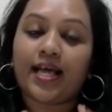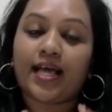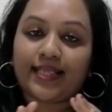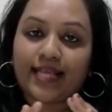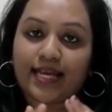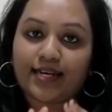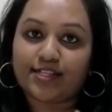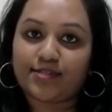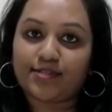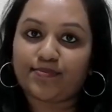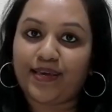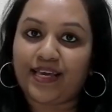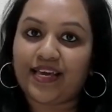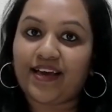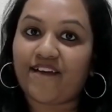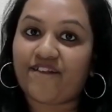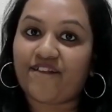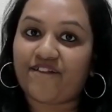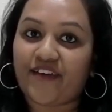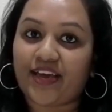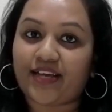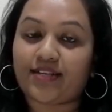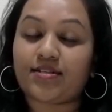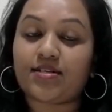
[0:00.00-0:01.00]
That is being
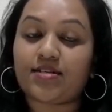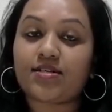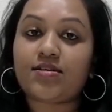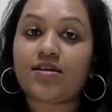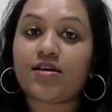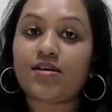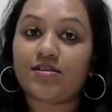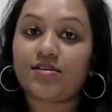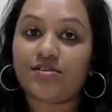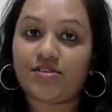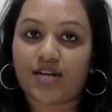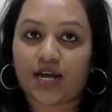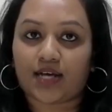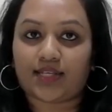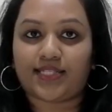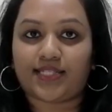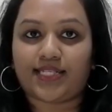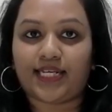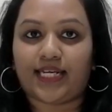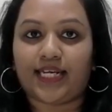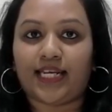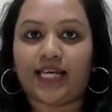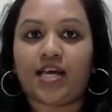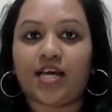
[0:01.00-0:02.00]
affected
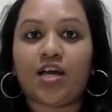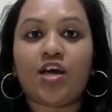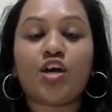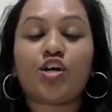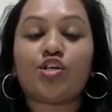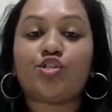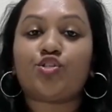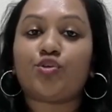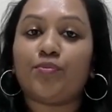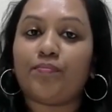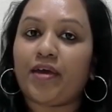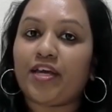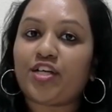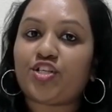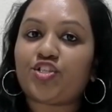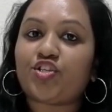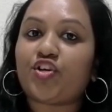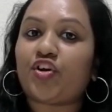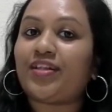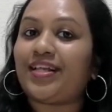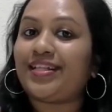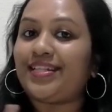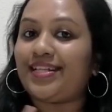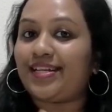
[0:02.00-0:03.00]
drastically. So make
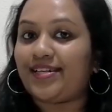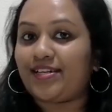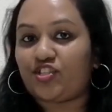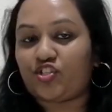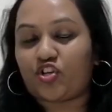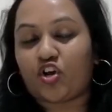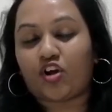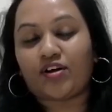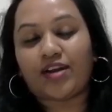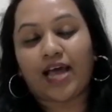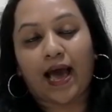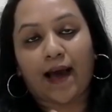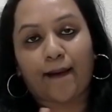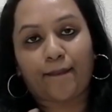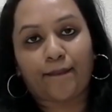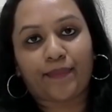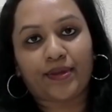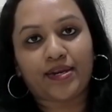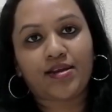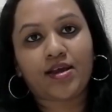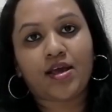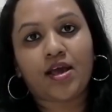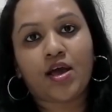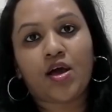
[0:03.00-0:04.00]
sure that does not happen.